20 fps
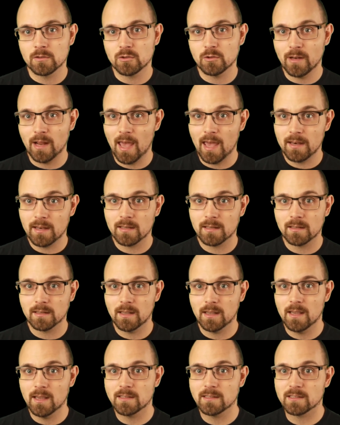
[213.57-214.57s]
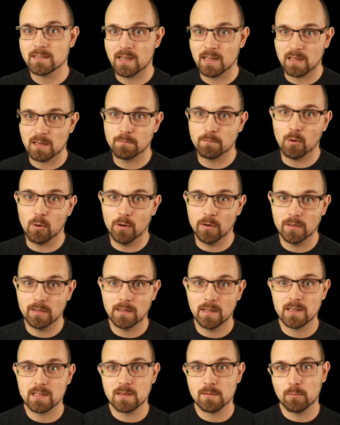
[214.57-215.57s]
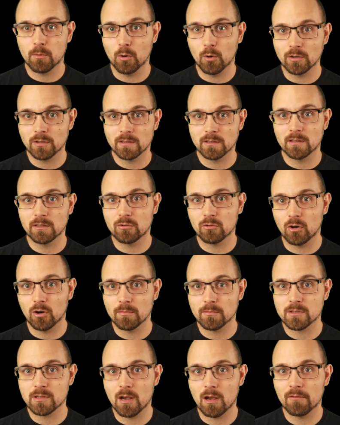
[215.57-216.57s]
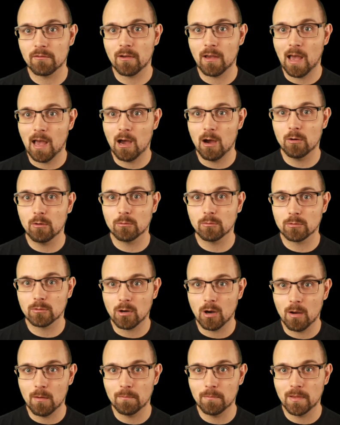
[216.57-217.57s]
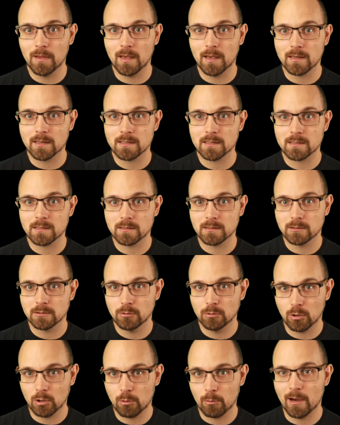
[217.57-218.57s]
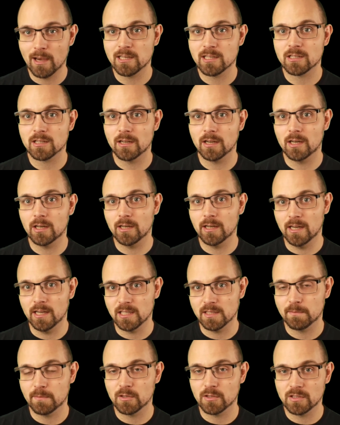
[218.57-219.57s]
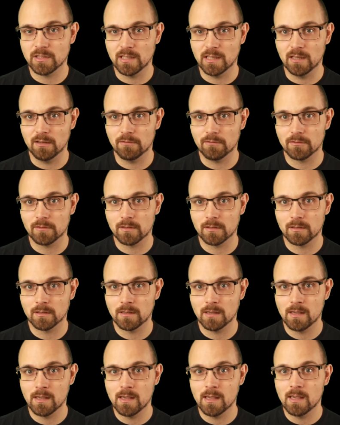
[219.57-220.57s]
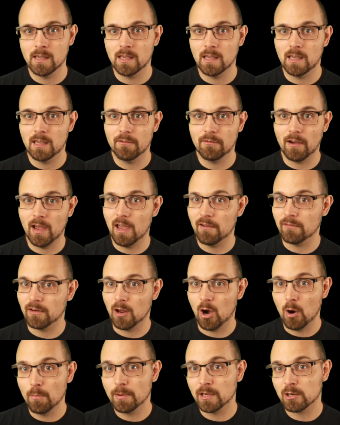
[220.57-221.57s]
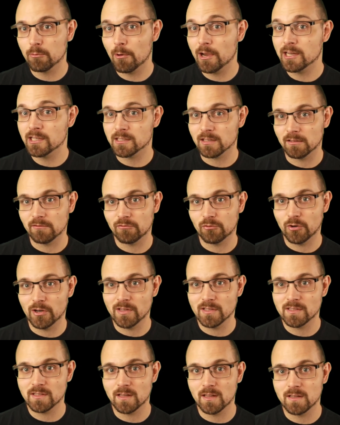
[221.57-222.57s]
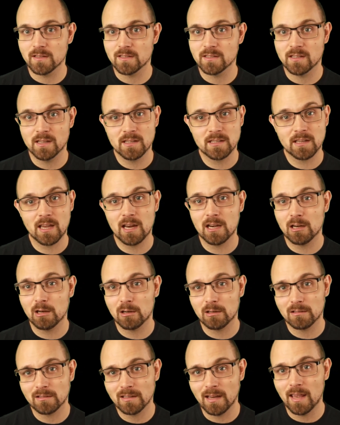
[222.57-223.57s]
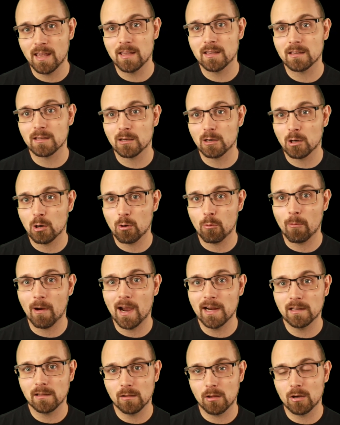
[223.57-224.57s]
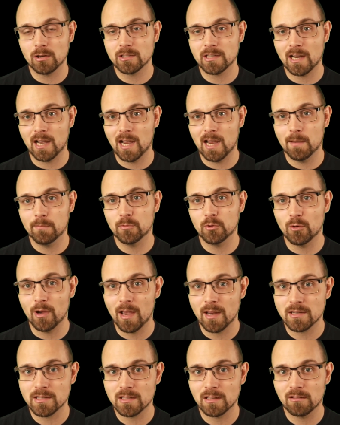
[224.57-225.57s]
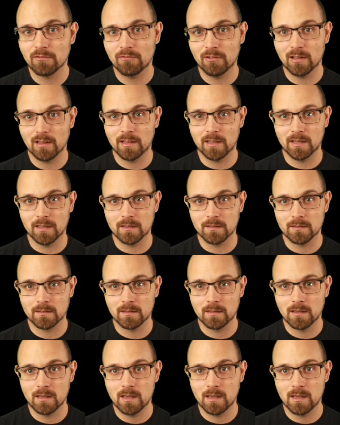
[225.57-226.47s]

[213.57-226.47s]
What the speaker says: So that is the second point that is important in terms of how complex your questionnaire is perceived. If I have an open question, for instance, this can take quite a long time to actually fill in.